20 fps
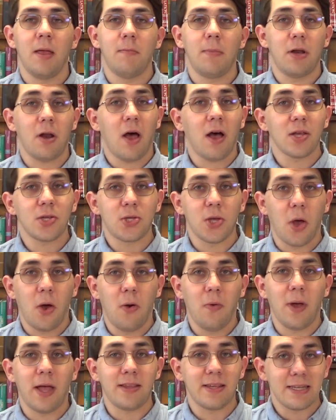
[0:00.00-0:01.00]
But
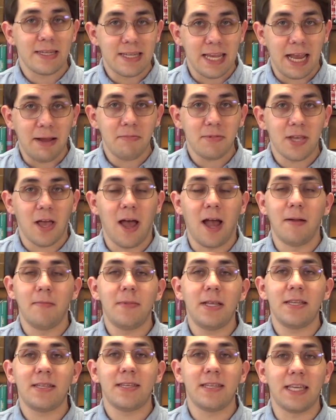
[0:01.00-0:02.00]
also, at the same
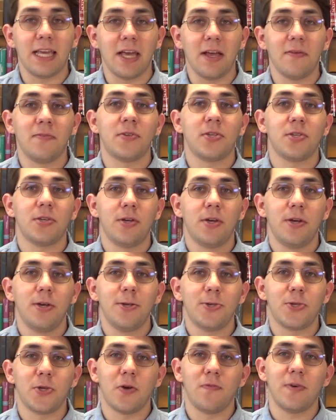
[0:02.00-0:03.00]
time, these gifts
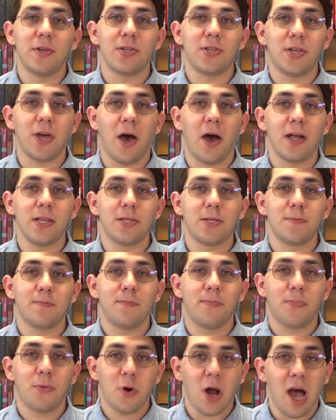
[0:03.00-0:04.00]
serve as God's
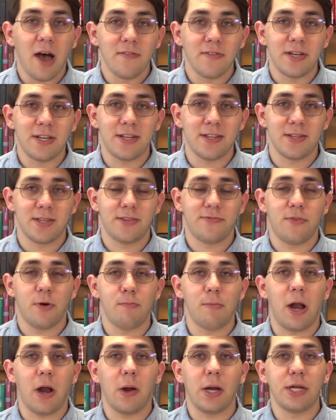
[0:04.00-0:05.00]
providence
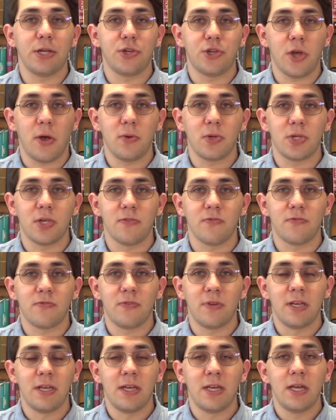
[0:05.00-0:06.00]
for Mary and
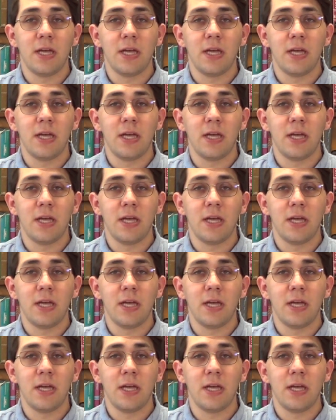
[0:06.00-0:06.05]
Joseph.